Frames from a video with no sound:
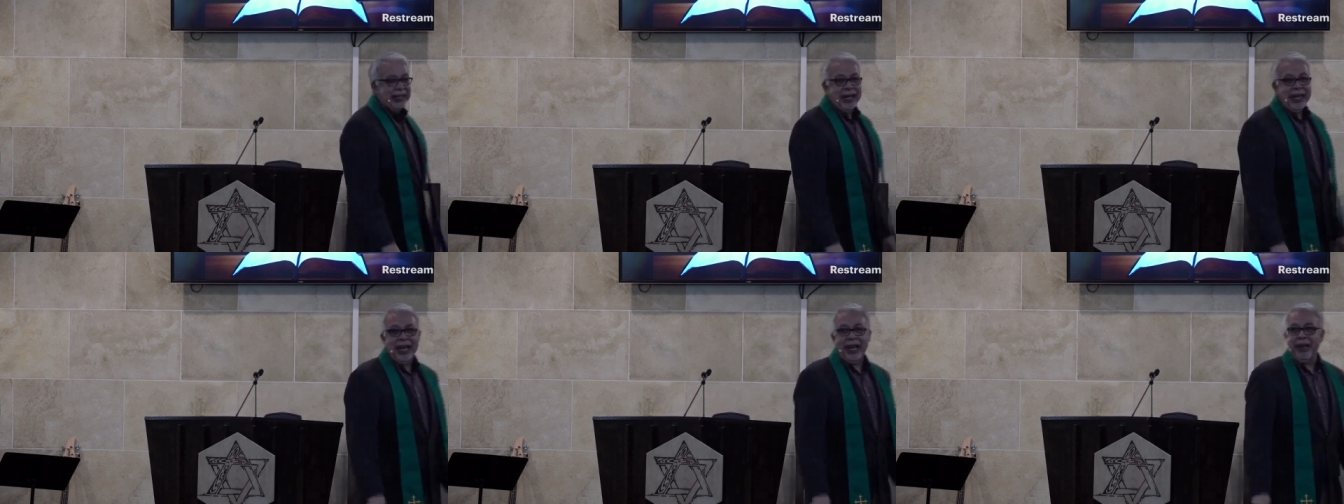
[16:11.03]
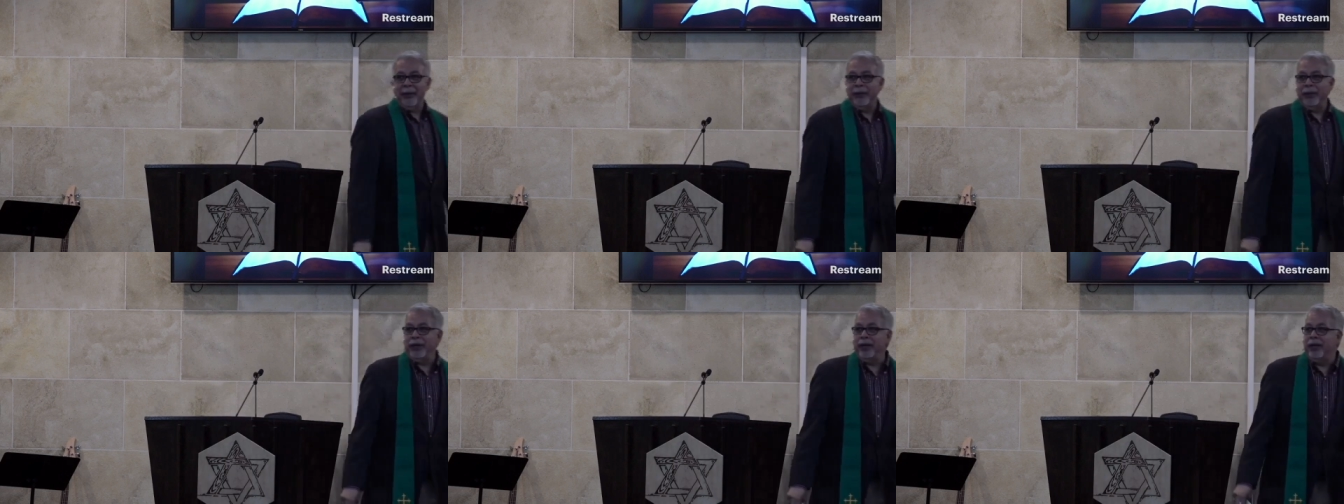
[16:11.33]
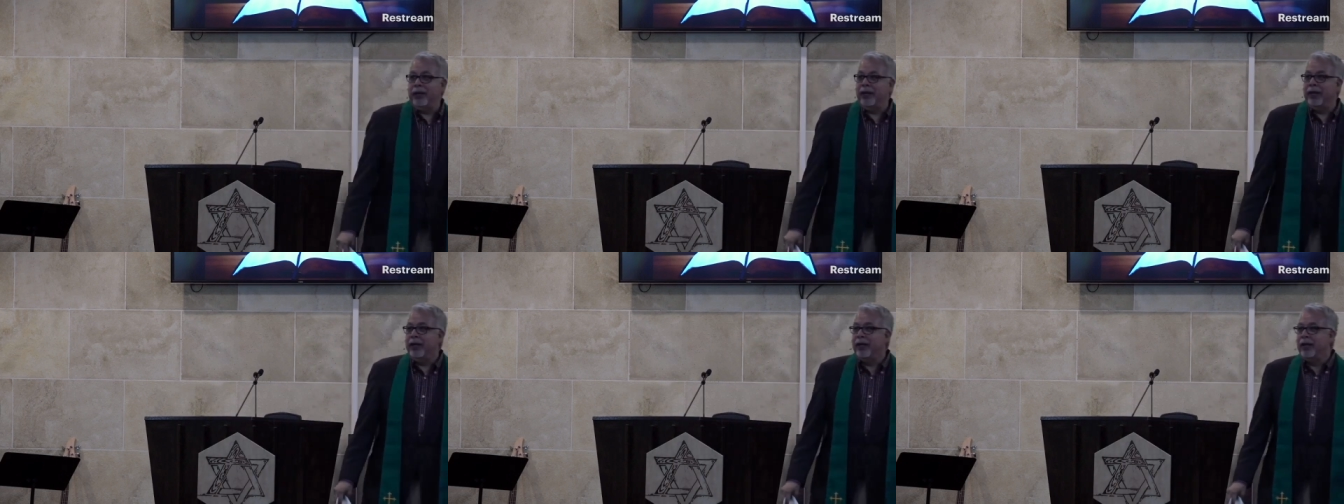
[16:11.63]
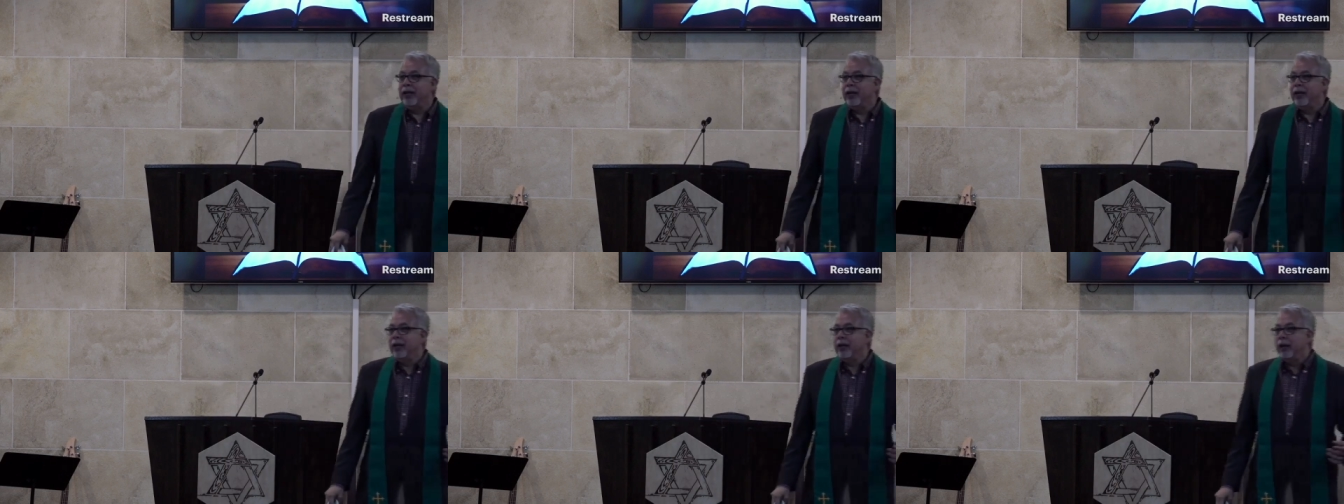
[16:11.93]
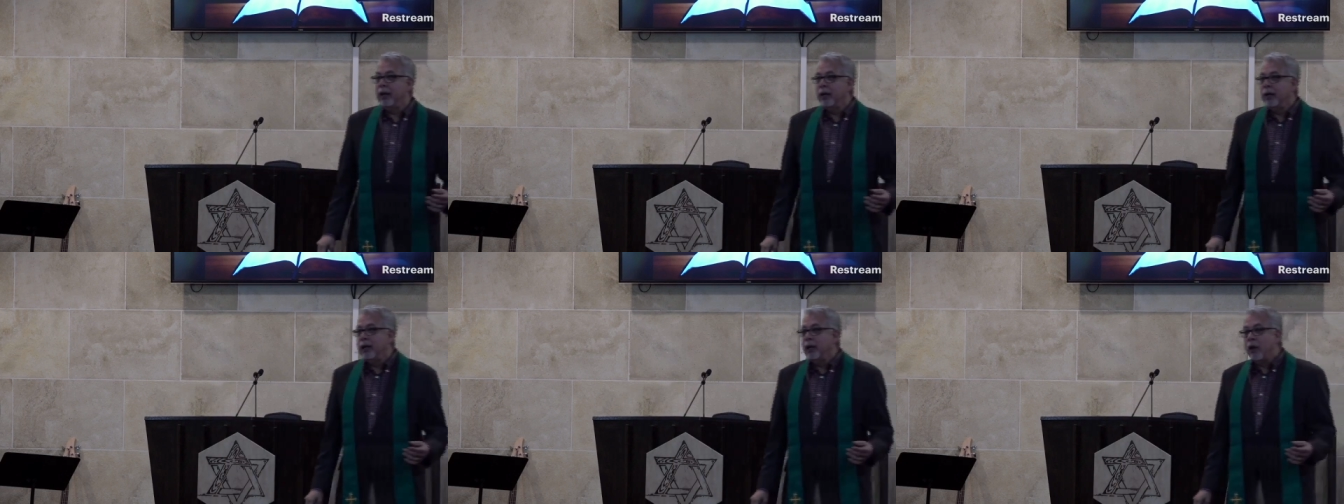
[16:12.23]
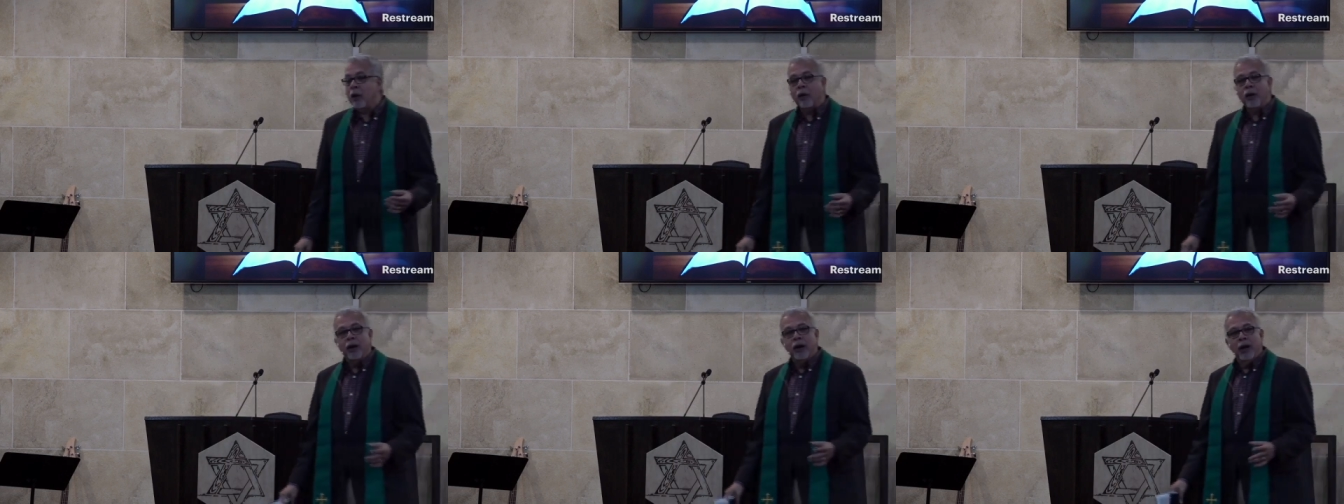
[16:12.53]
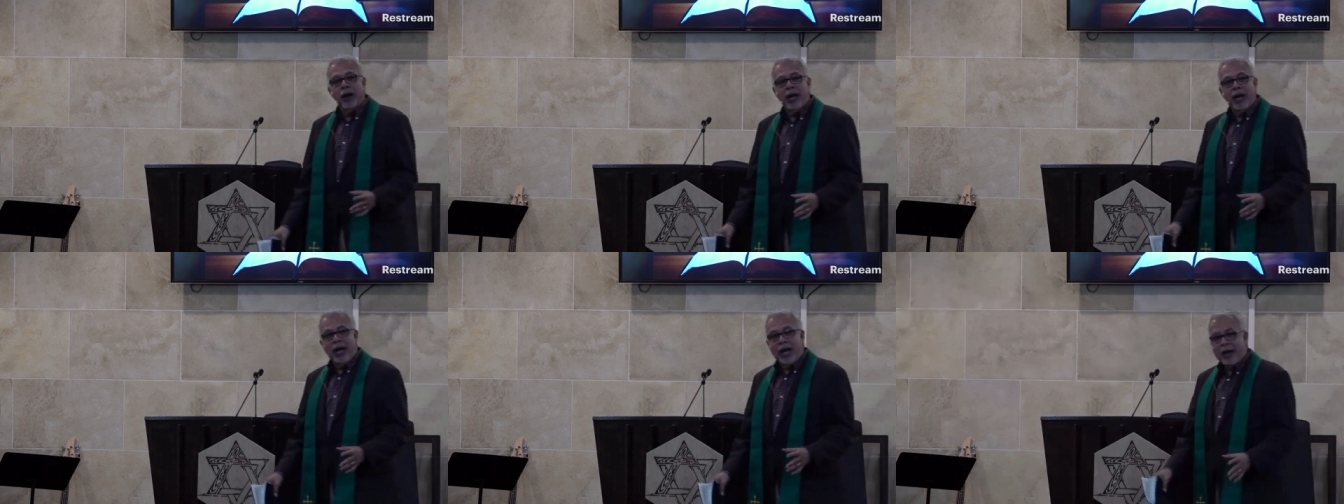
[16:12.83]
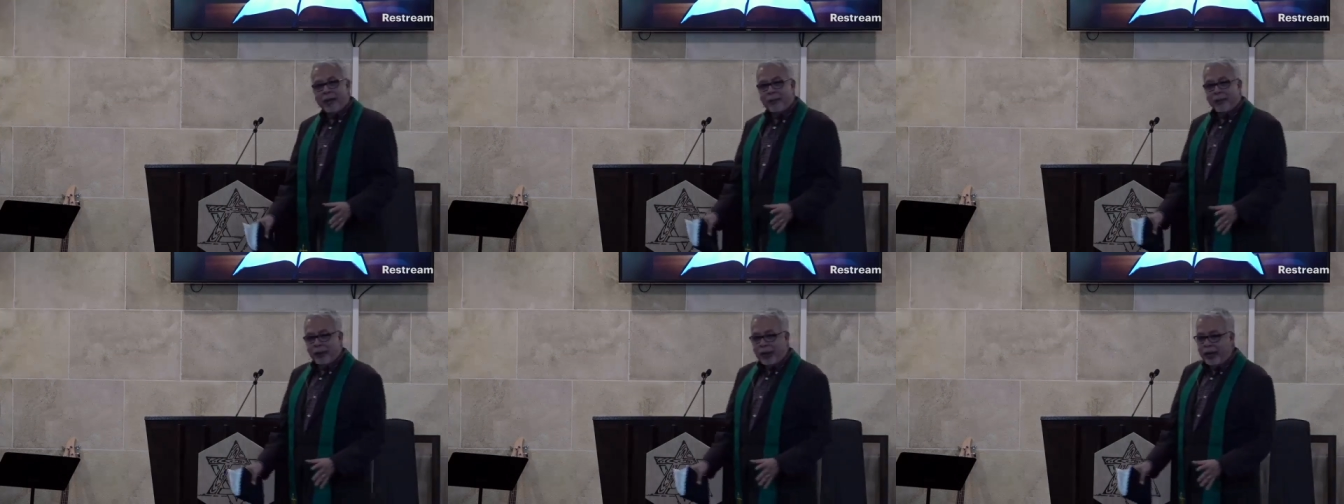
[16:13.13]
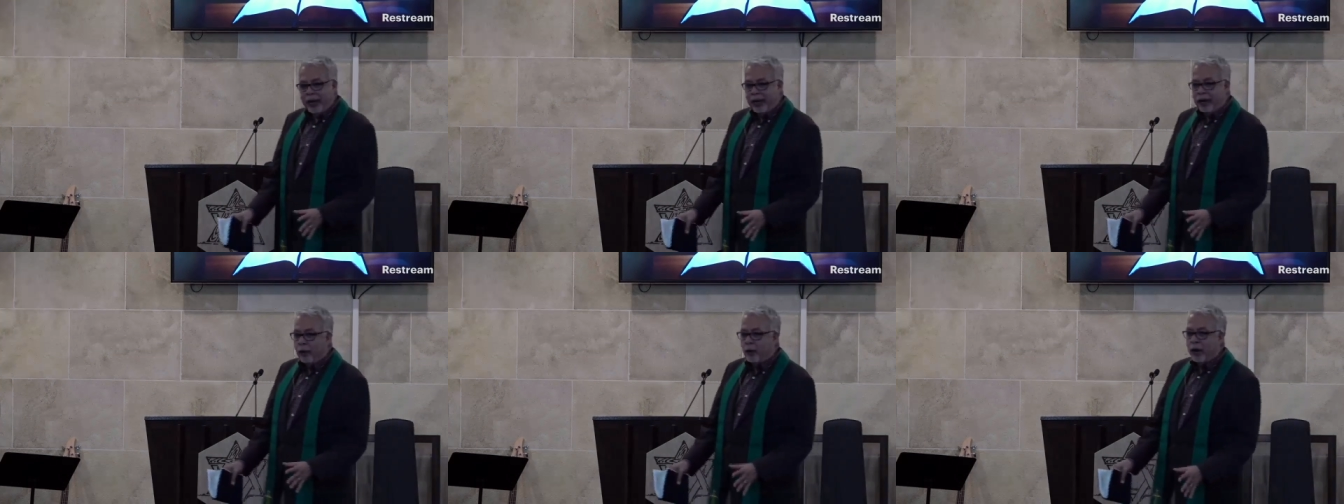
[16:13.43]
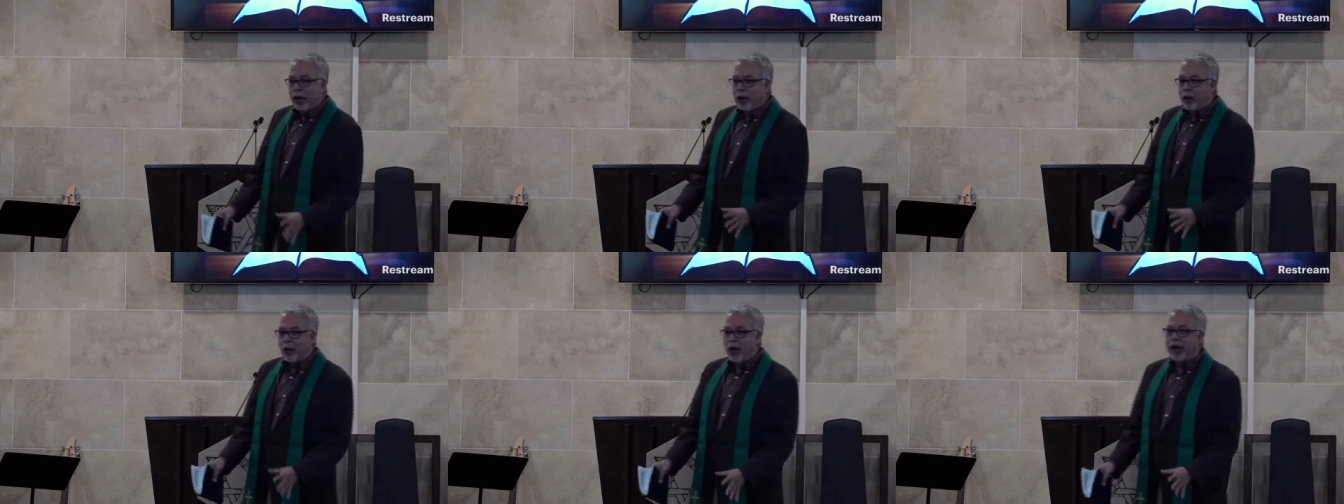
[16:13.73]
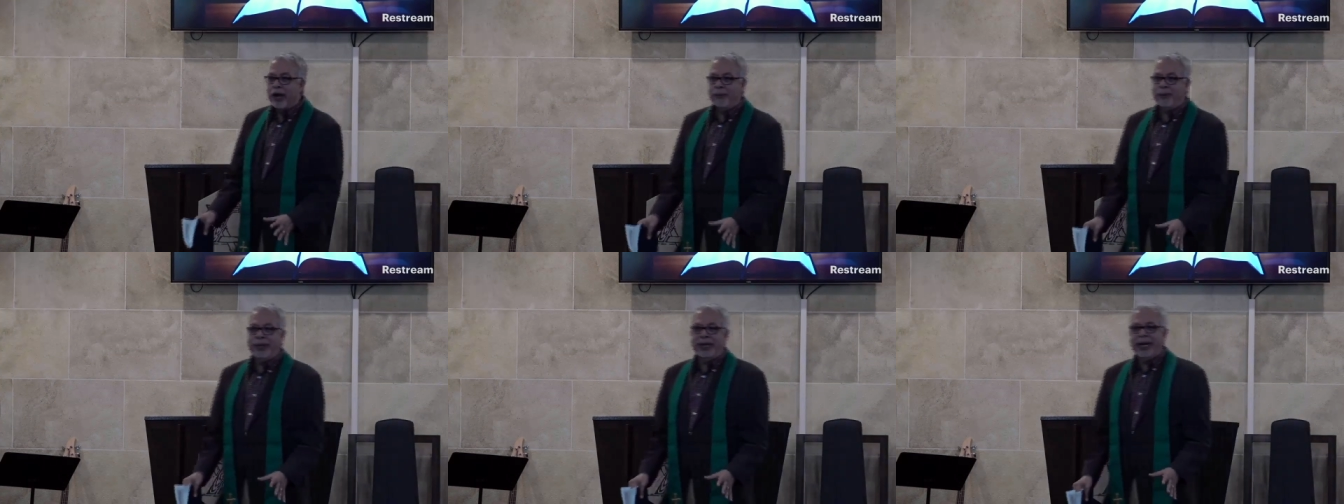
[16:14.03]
happen. Or I'm here where I want to be.